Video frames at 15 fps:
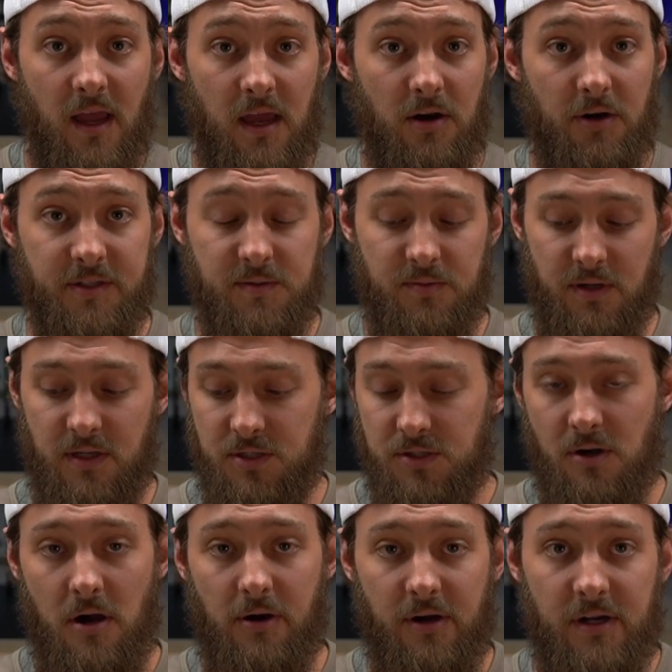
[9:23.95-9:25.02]
And ultimately, a
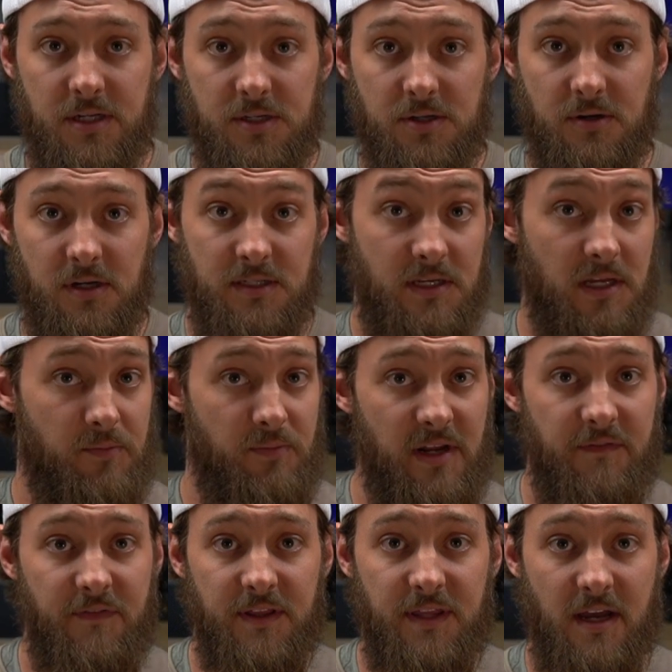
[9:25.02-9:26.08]
stronger industry is going to
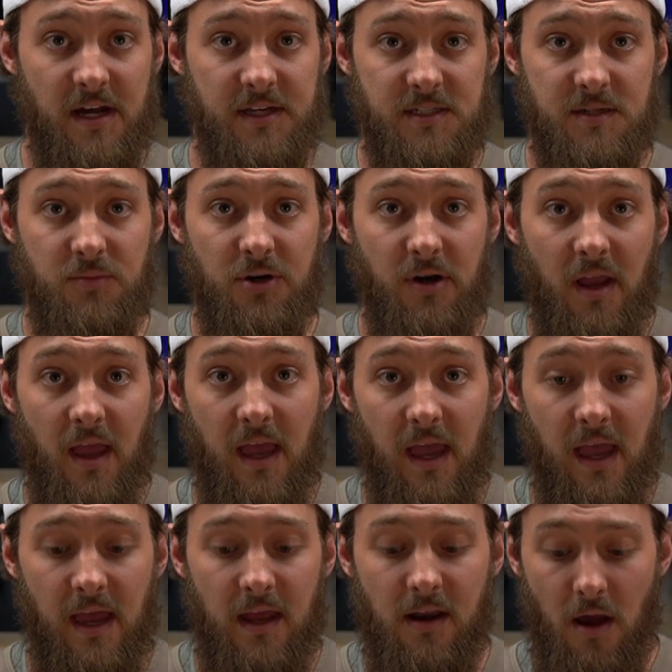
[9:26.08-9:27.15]
benefit the customer.
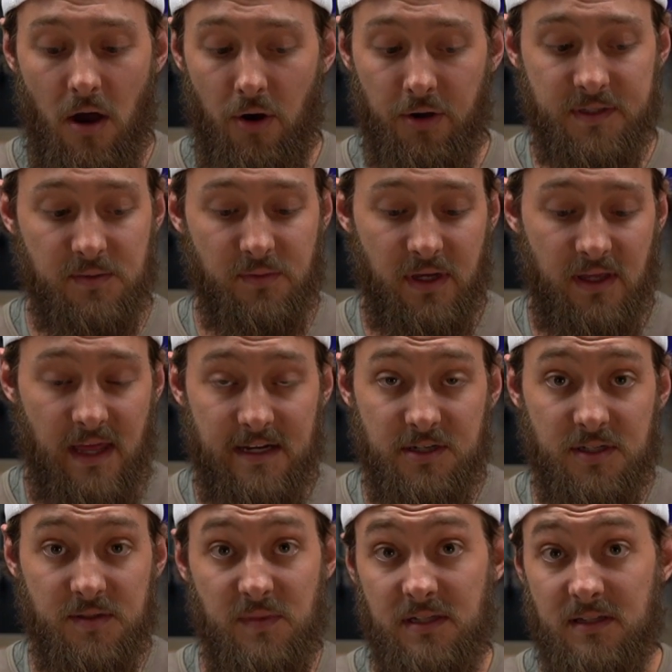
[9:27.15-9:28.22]
And ultimately, that
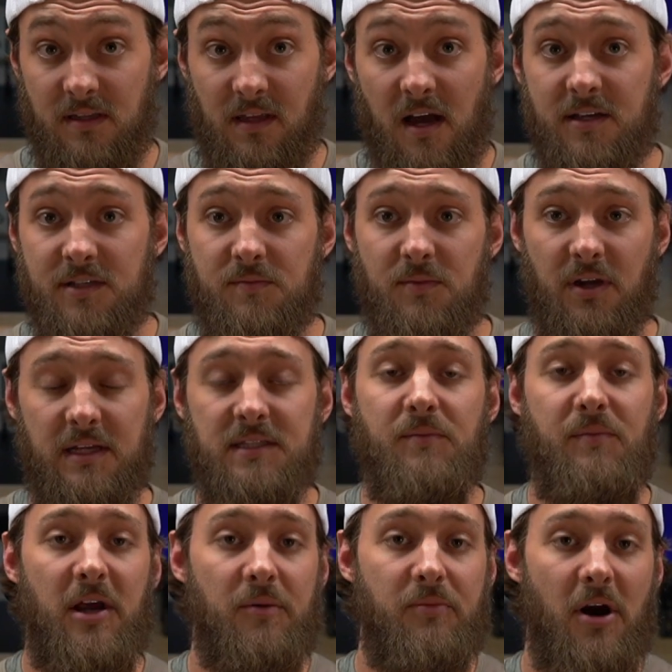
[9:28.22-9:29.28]
just means that the customer gets a
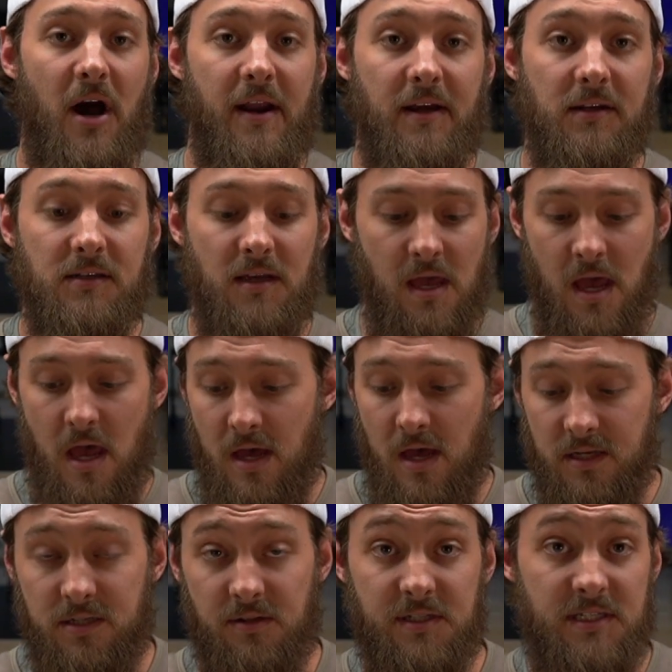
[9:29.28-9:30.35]
better product.
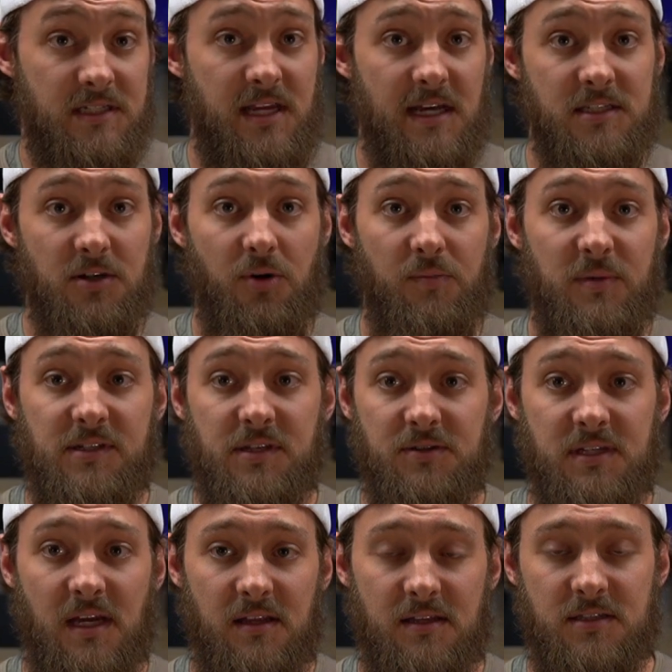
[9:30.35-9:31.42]
So this is Test Equipment
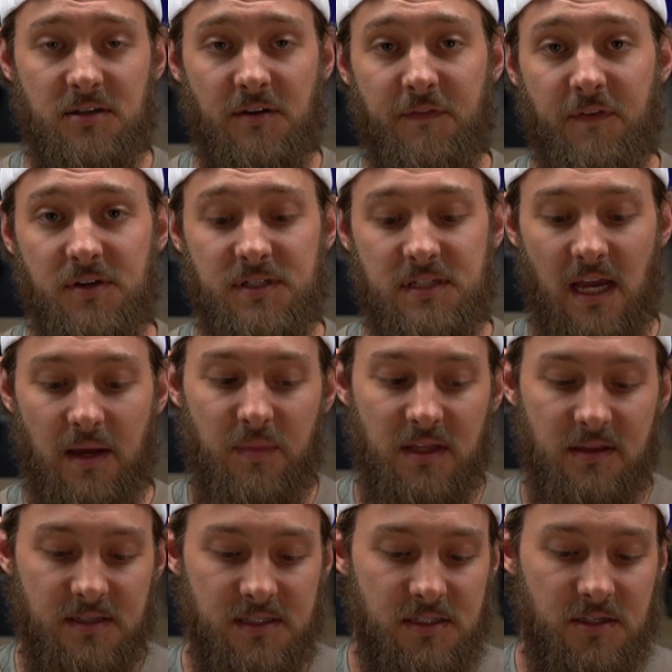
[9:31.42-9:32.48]
Tuesday. This is our first
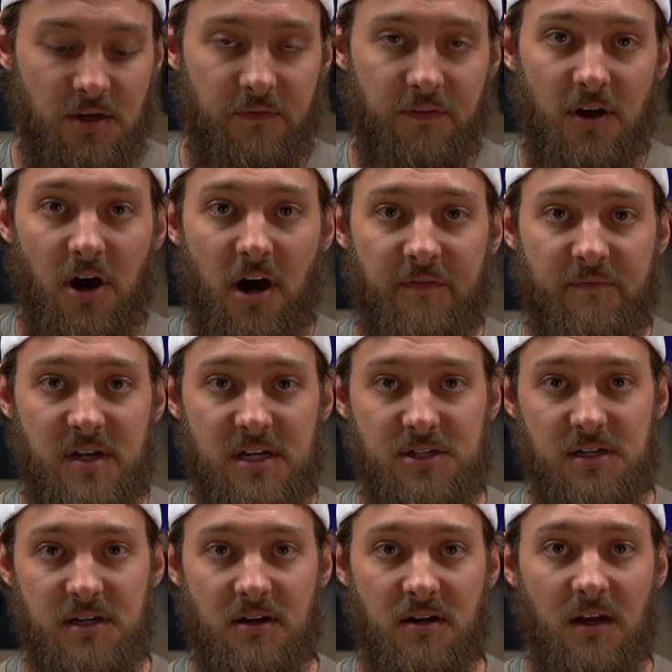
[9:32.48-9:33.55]
segment. This is over the Hoffman
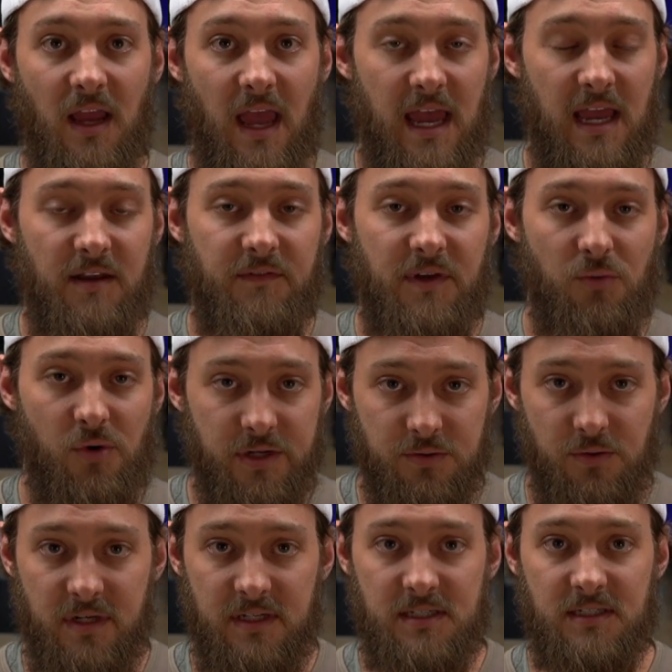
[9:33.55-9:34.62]
Engineering ANV
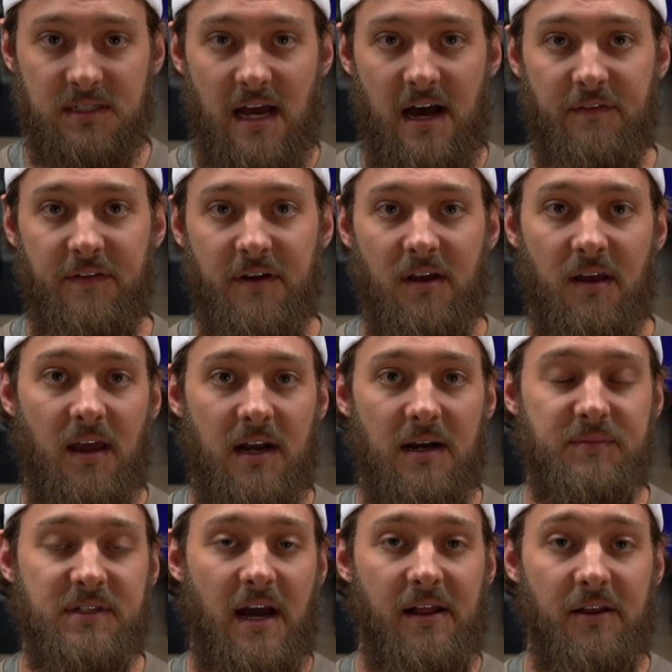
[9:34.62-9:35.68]
126 Alpha, and
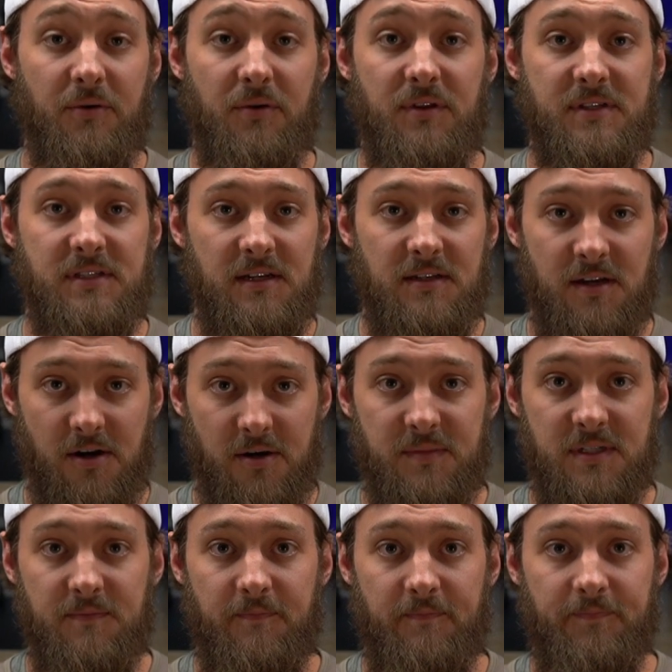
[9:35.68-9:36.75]
I'm Tyler with Licentia
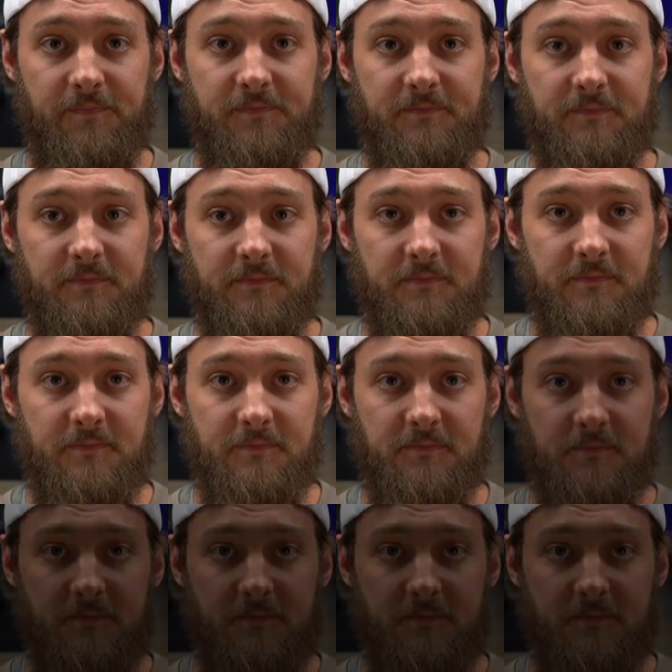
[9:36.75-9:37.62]
Arms.